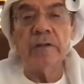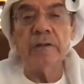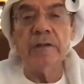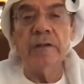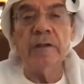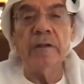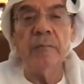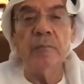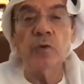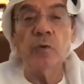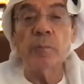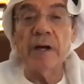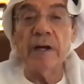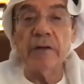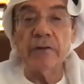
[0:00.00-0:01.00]
team to
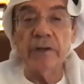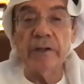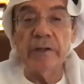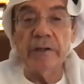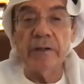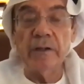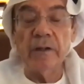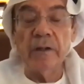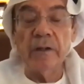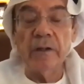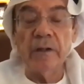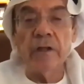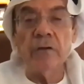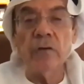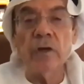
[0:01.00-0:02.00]
Bahrain
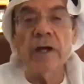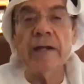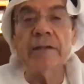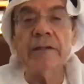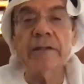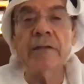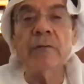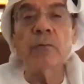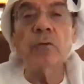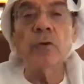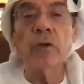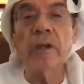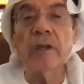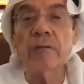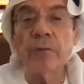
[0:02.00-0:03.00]
in, and
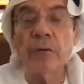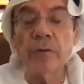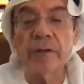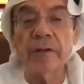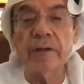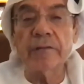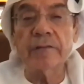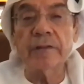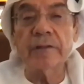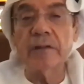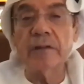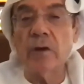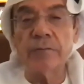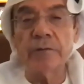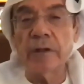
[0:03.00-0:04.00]
looking for the
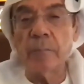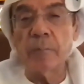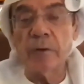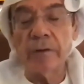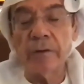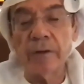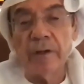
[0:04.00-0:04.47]
city of Dilmun,